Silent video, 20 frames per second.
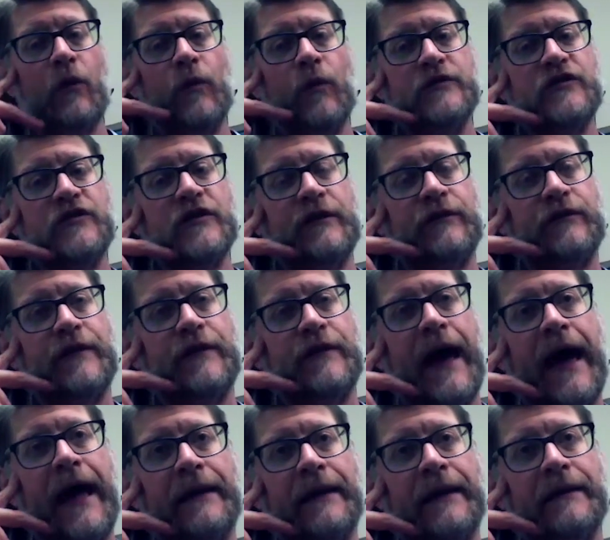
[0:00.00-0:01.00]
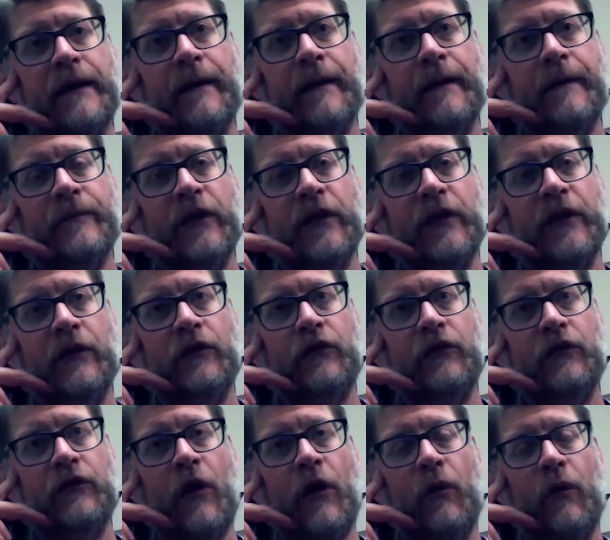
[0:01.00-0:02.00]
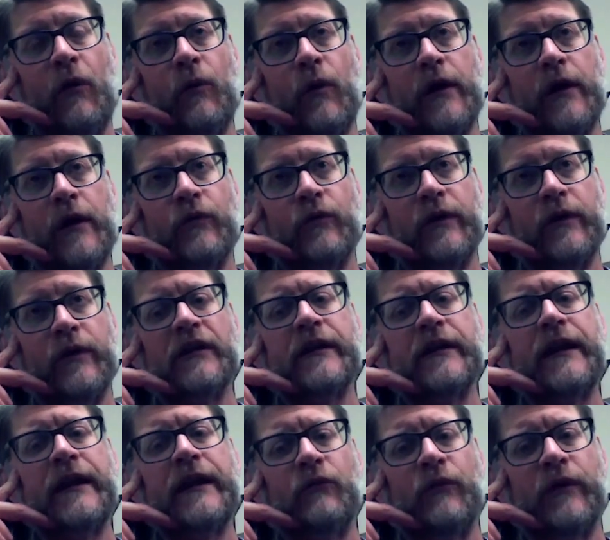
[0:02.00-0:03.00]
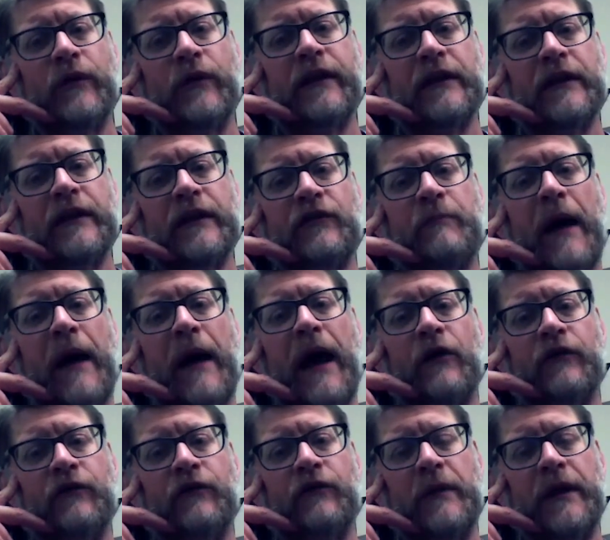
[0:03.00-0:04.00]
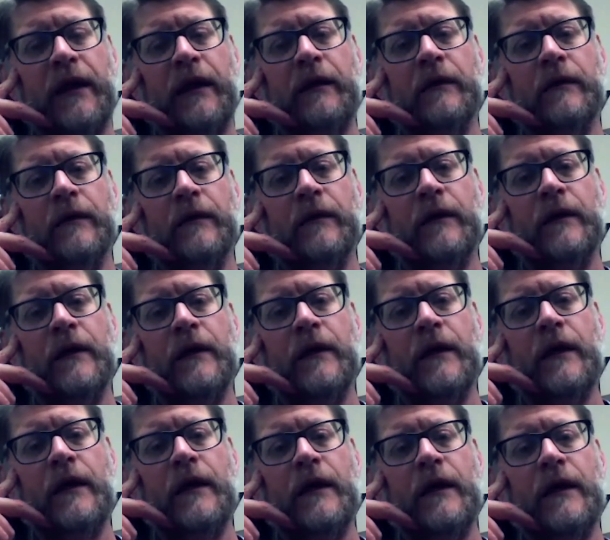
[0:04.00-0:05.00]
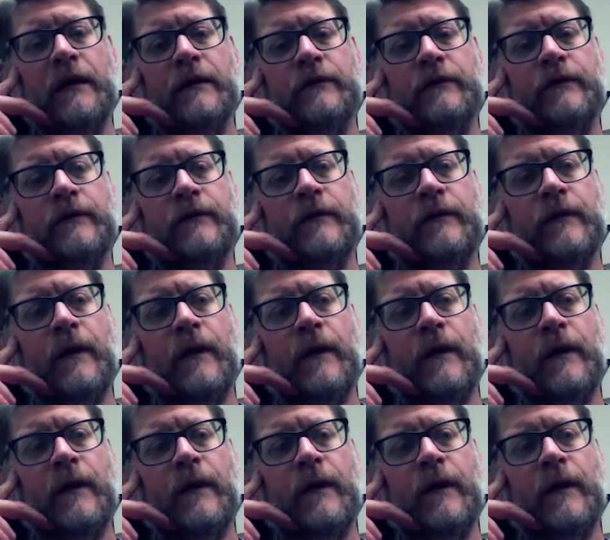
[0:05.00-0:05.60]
which is that you know what really inspires me is